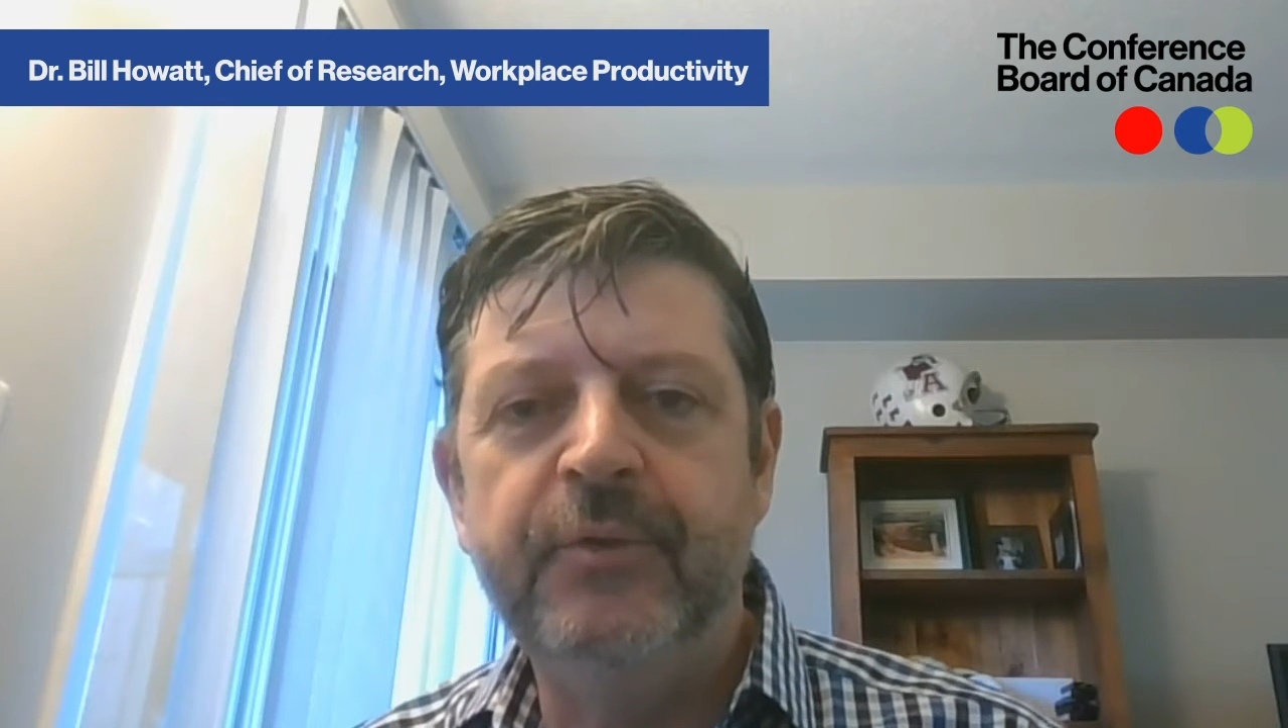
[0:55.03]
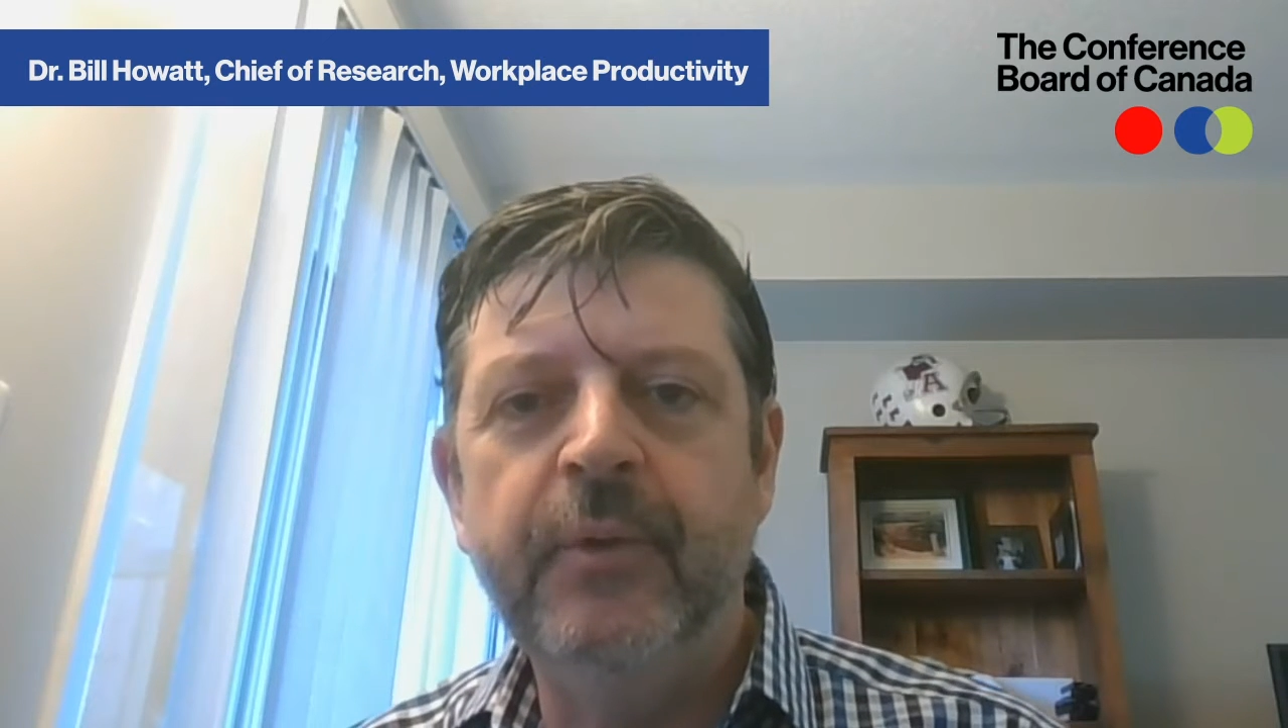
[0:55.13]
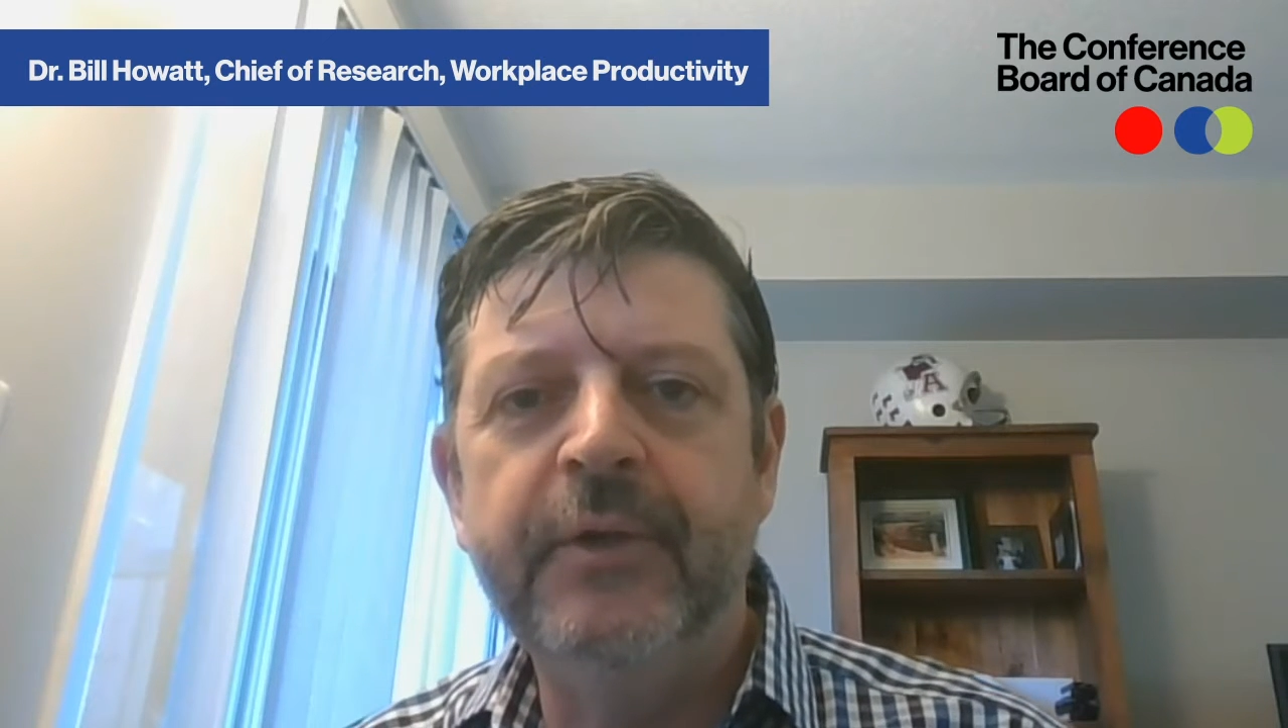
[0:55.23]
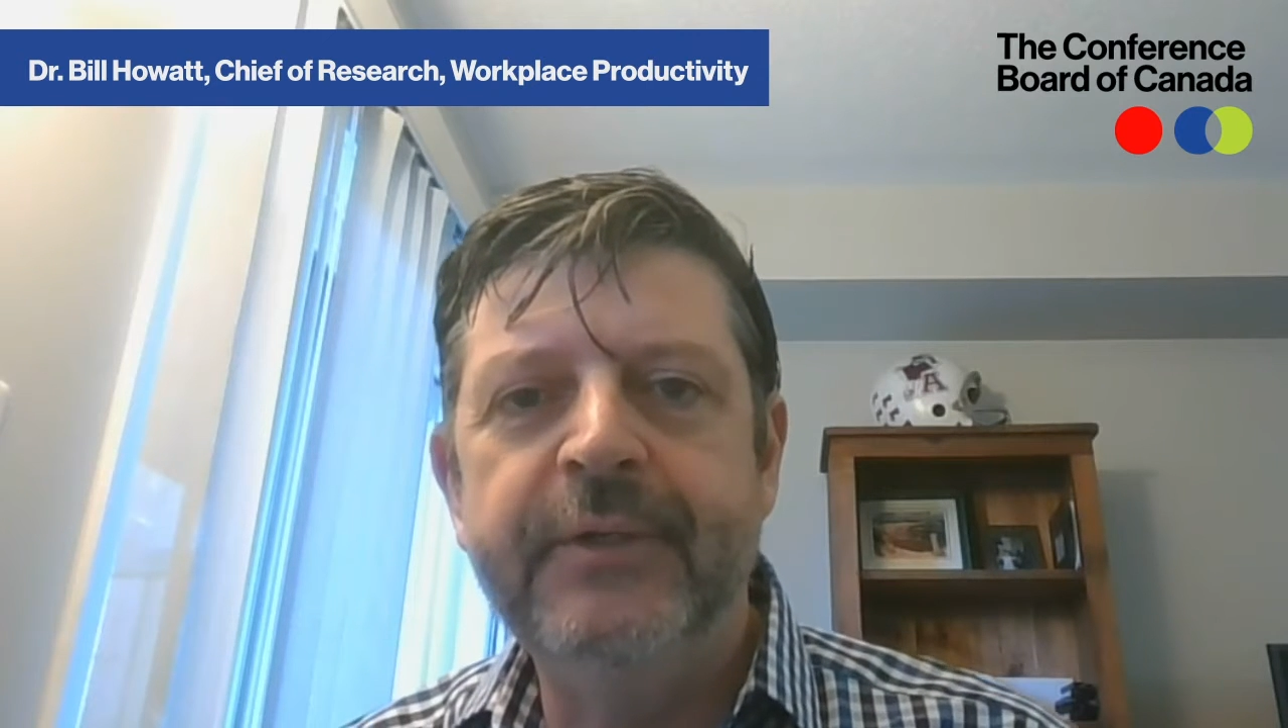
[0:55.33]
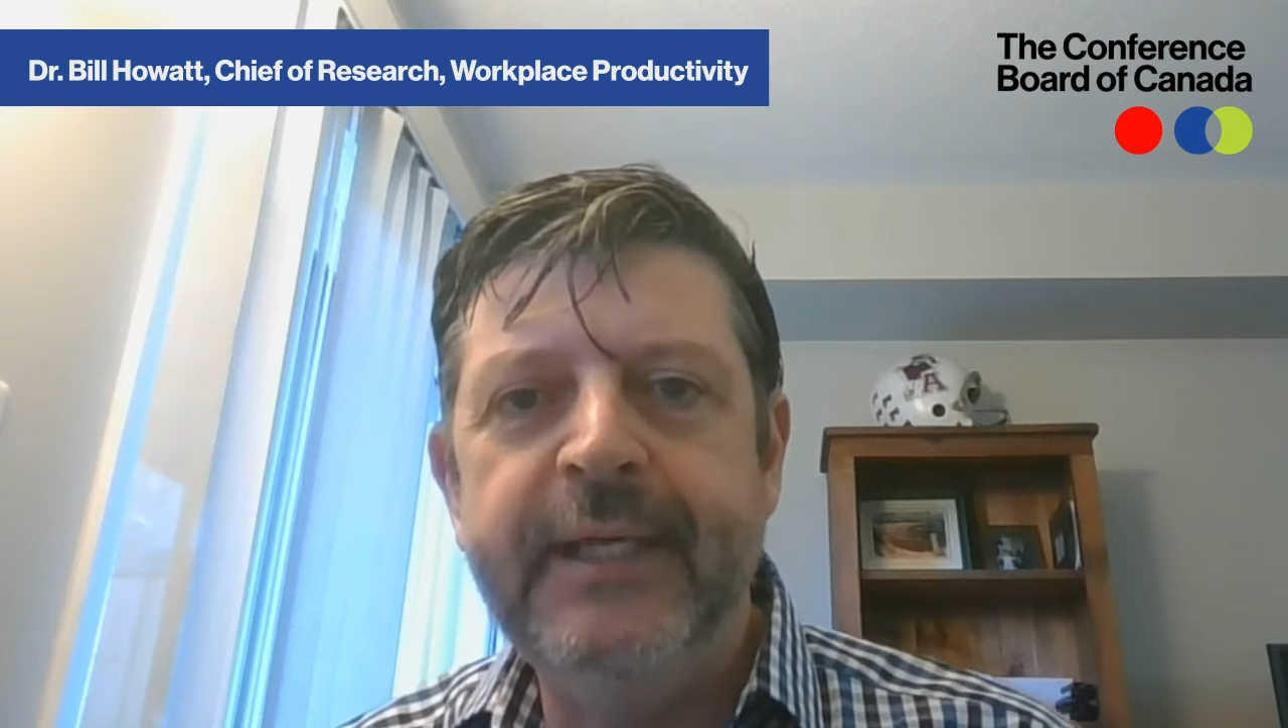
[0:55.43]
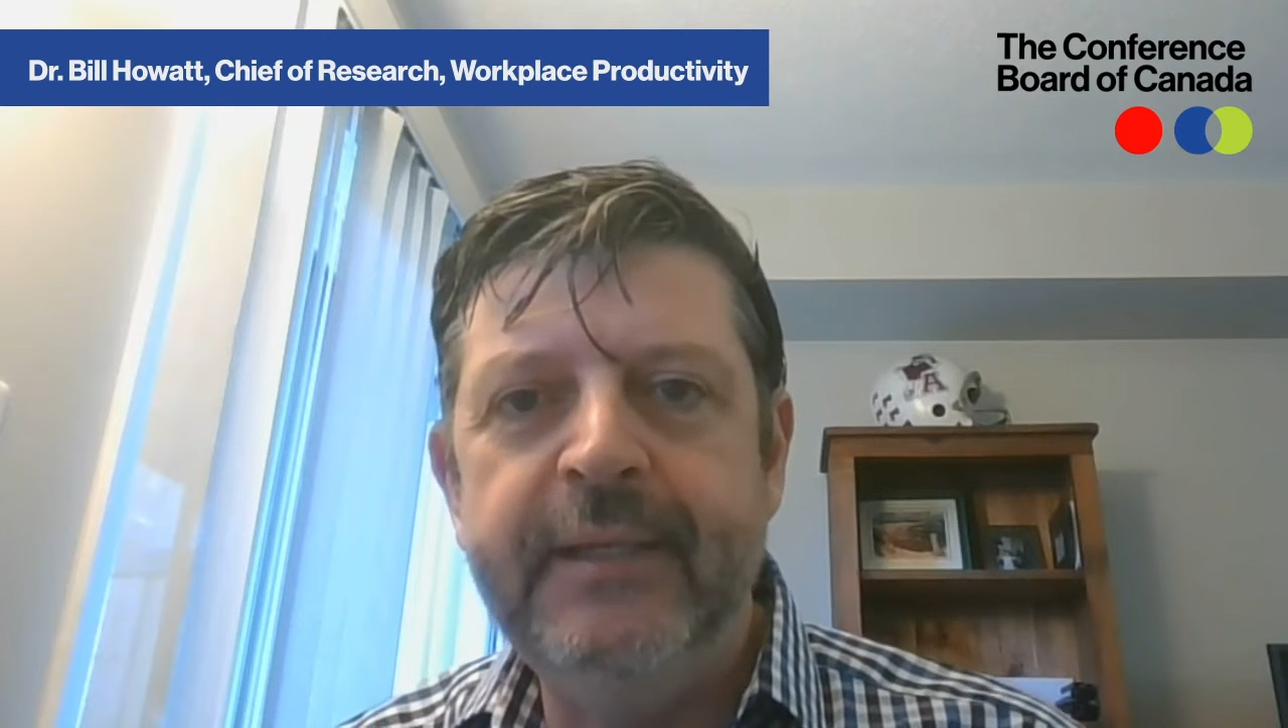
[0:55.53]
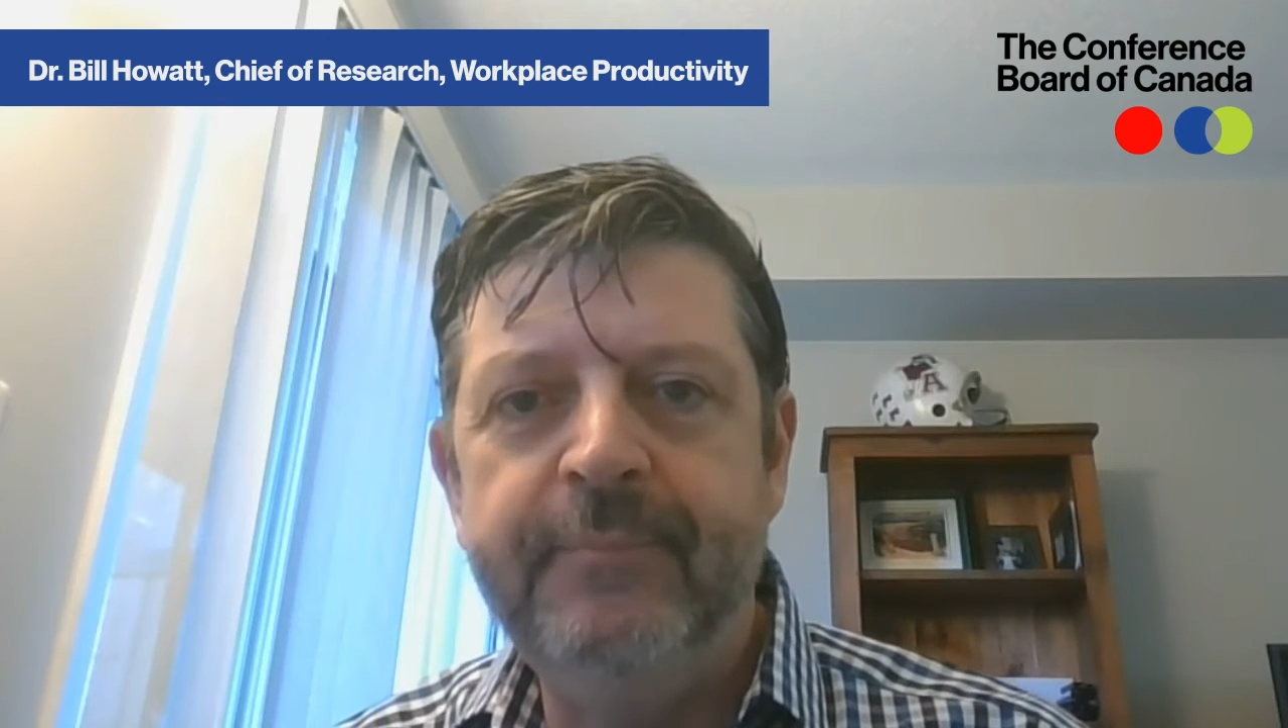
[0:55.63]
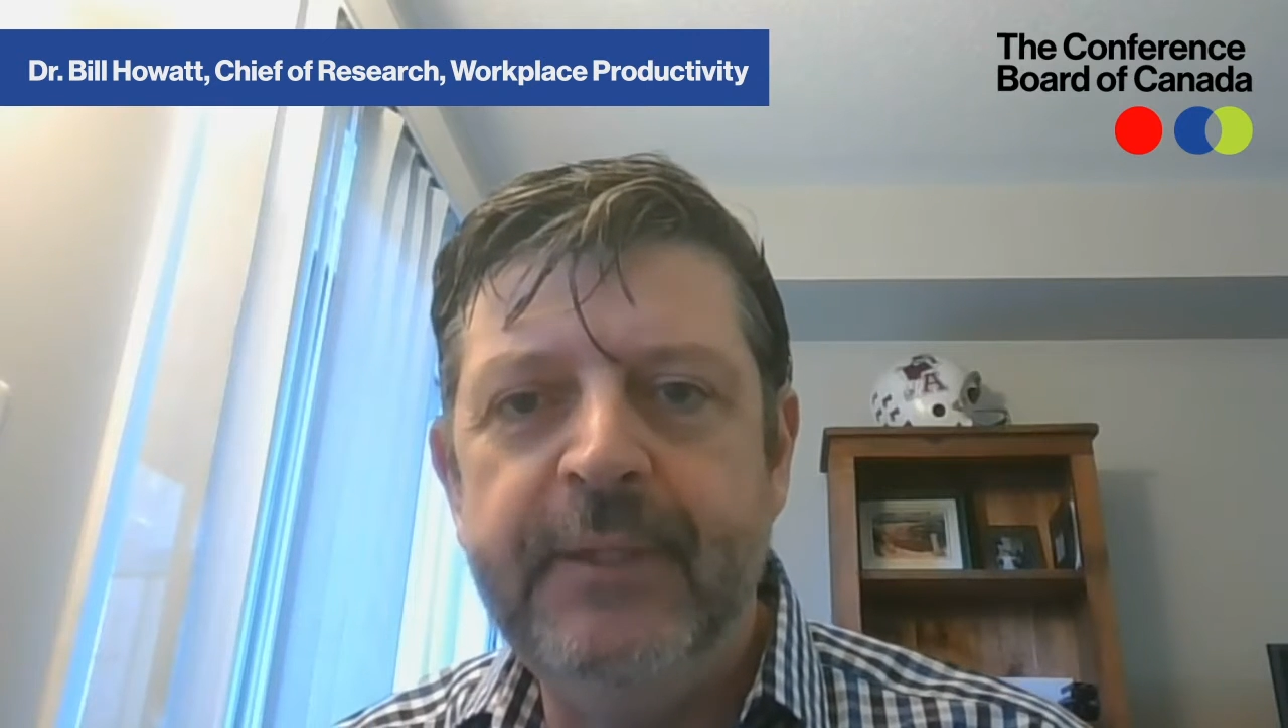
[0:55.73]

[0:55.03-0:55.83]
280